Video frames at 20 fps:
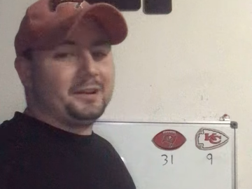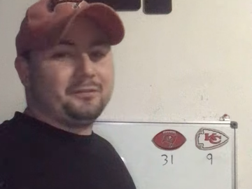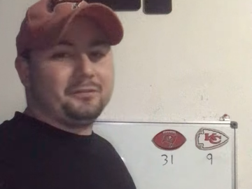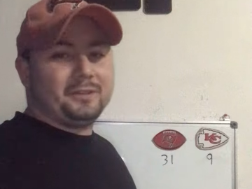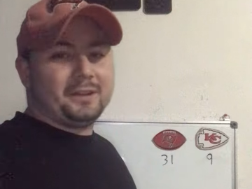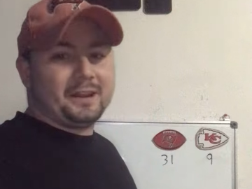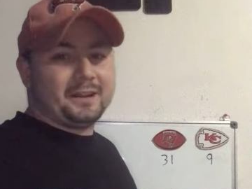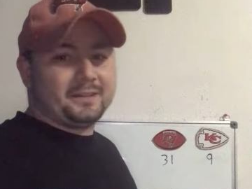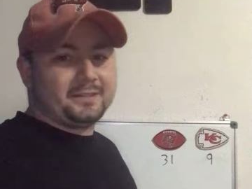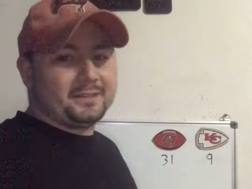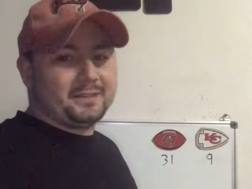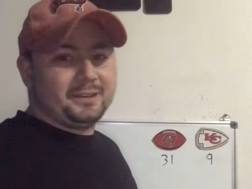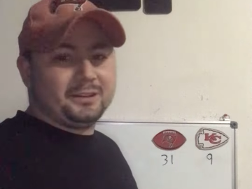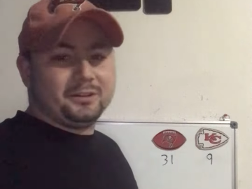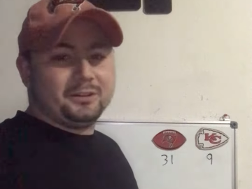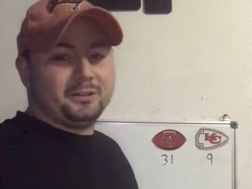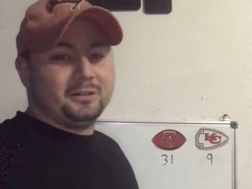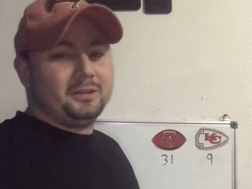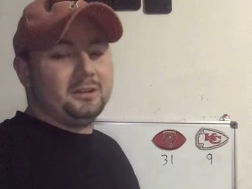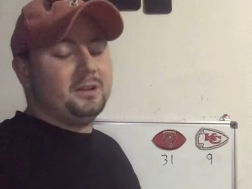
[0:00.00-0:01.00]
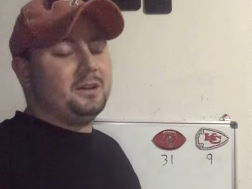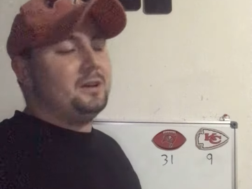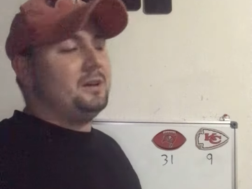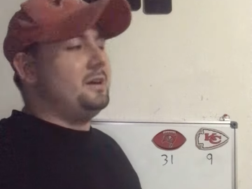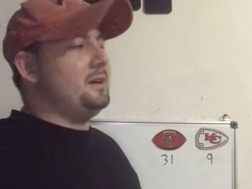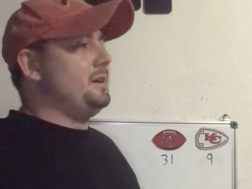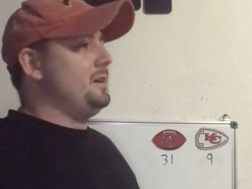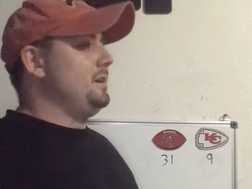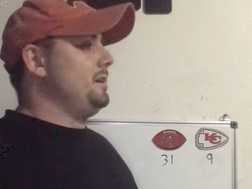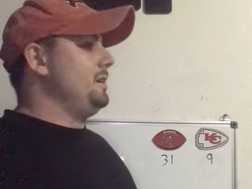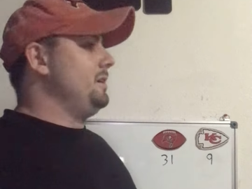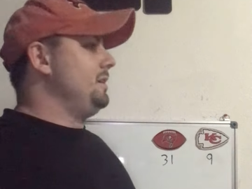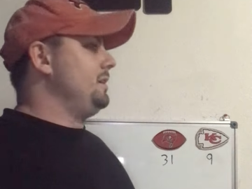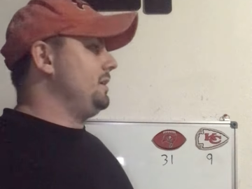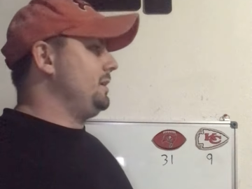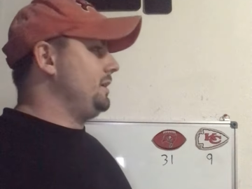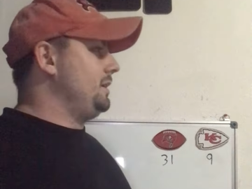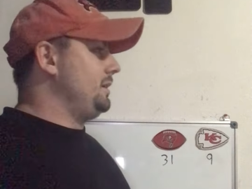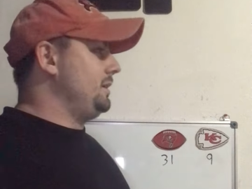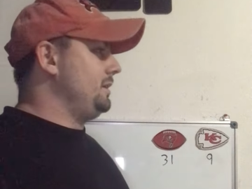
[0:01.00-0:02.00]
for that singer.
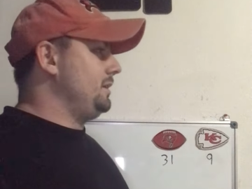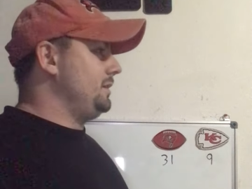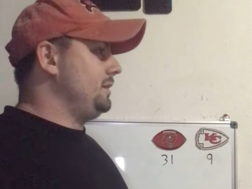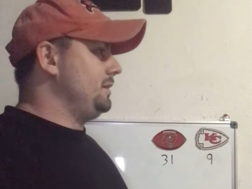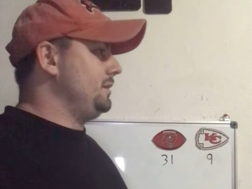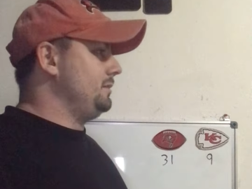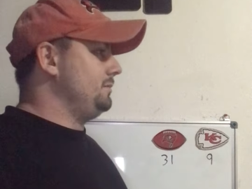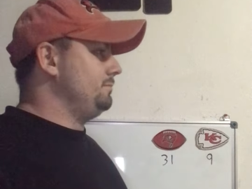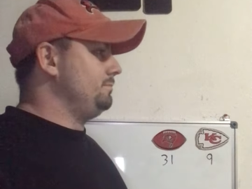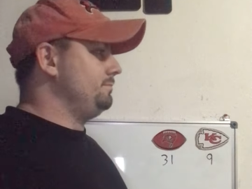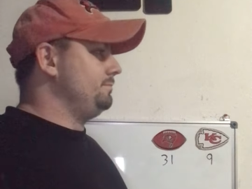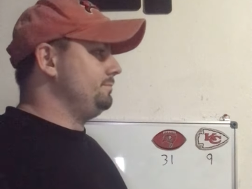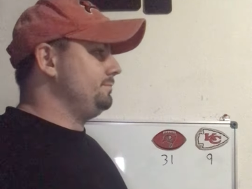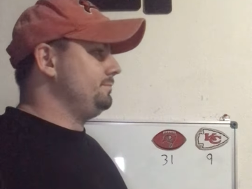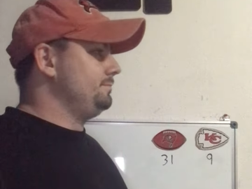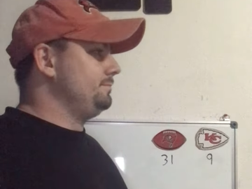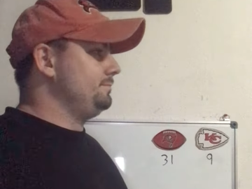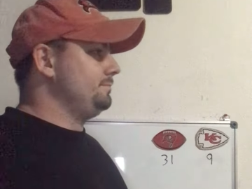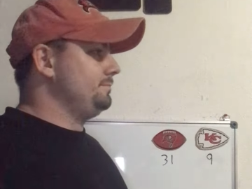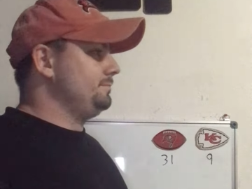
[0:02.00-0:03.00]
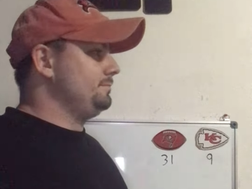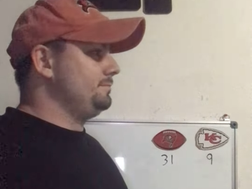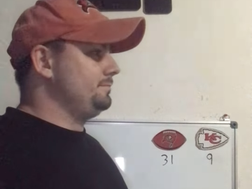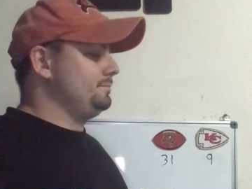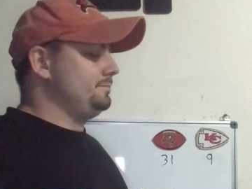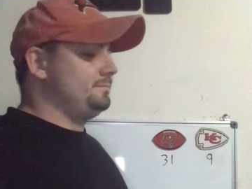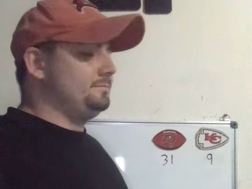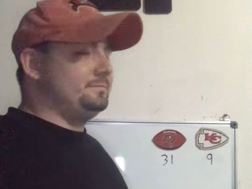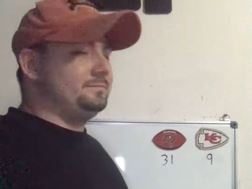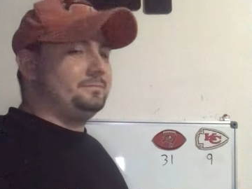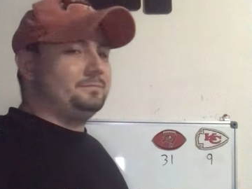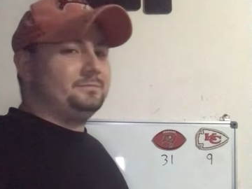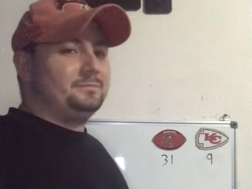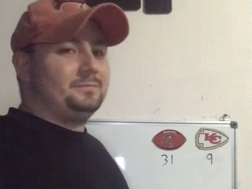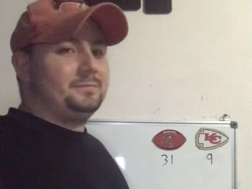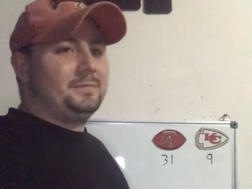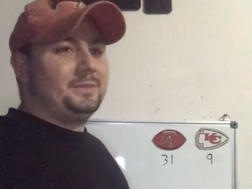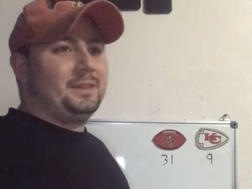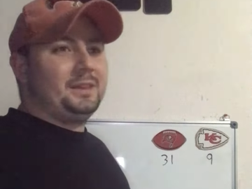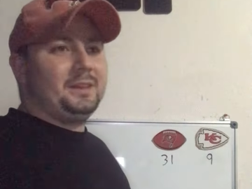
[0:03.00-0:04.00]
Um,
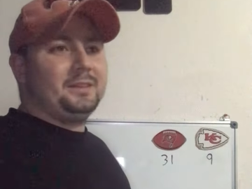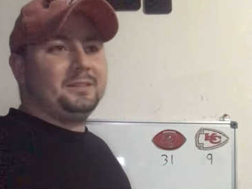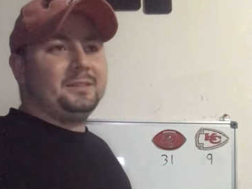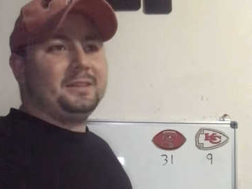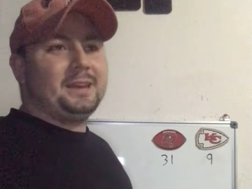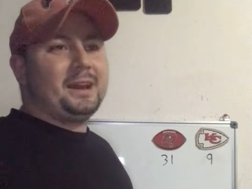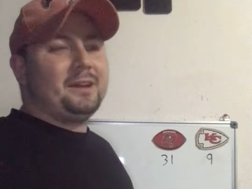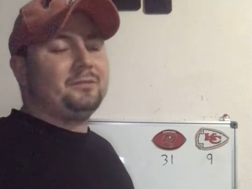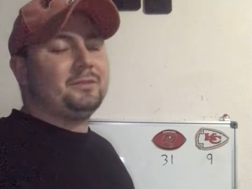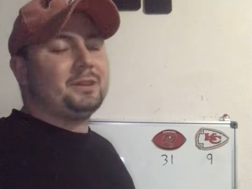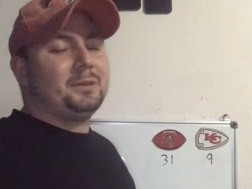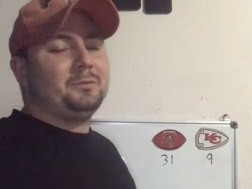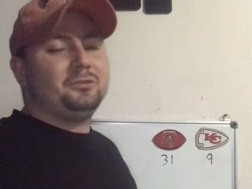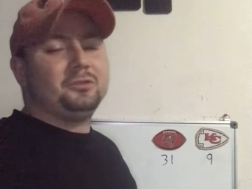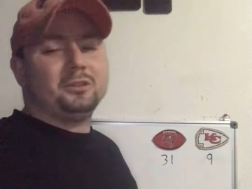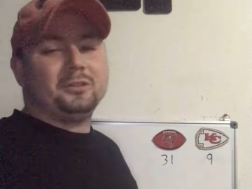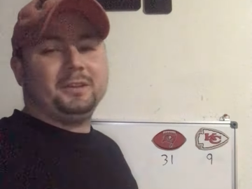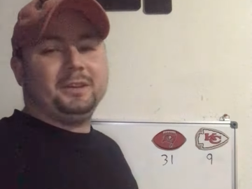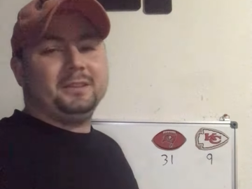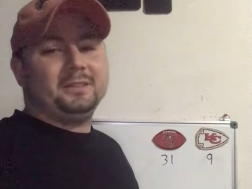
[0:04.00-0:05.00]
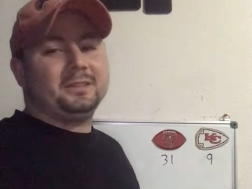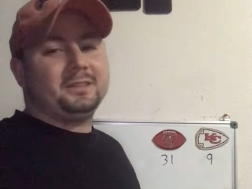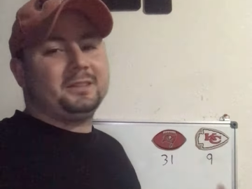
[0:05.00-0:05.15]
this halftime show needs